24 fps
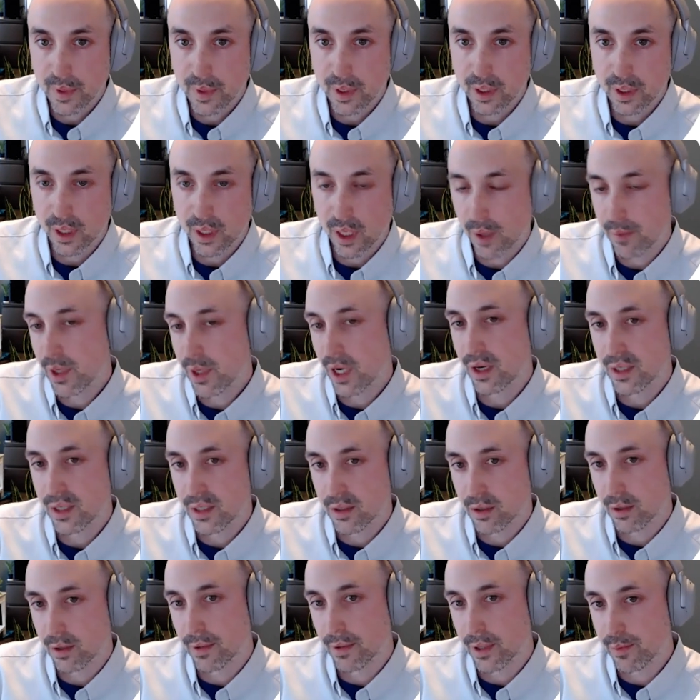And the API
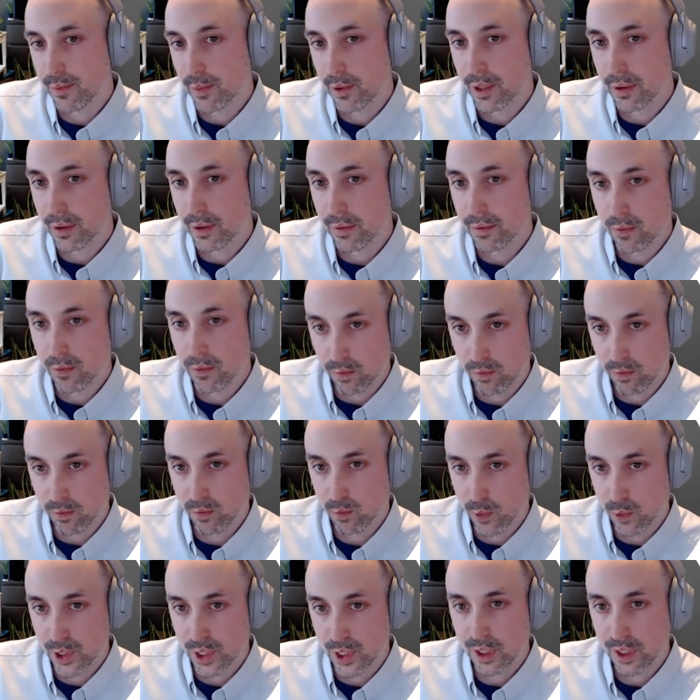server is pretty
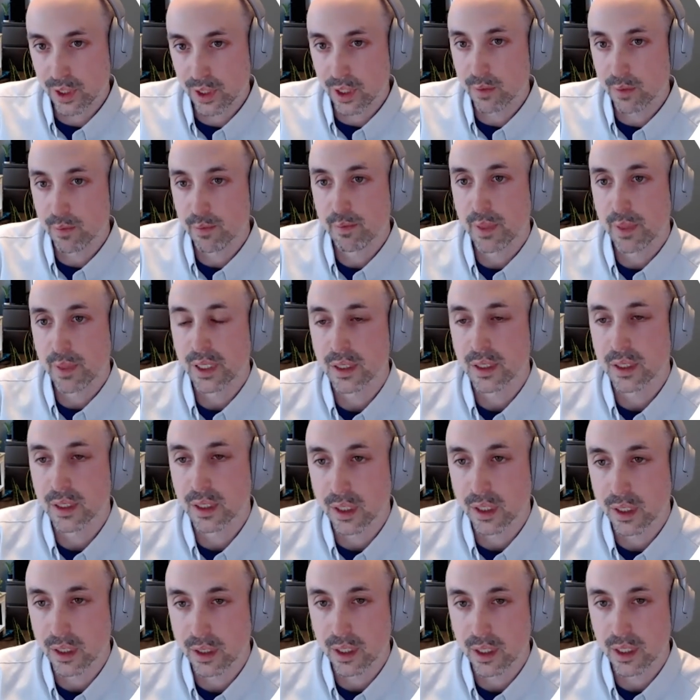resilient, but
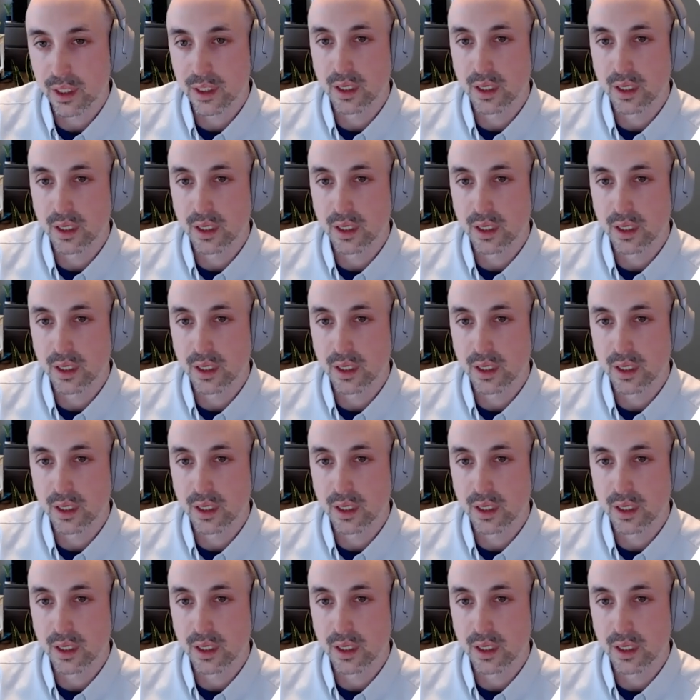it's